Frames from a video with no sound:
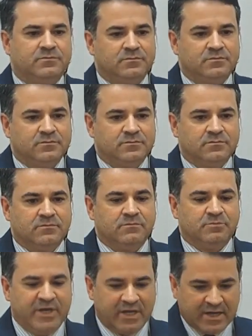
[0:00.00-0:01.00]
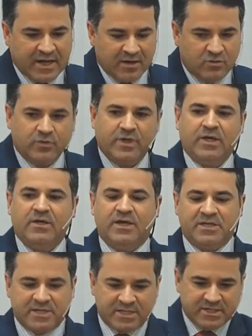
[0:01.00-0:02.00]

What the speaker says: with the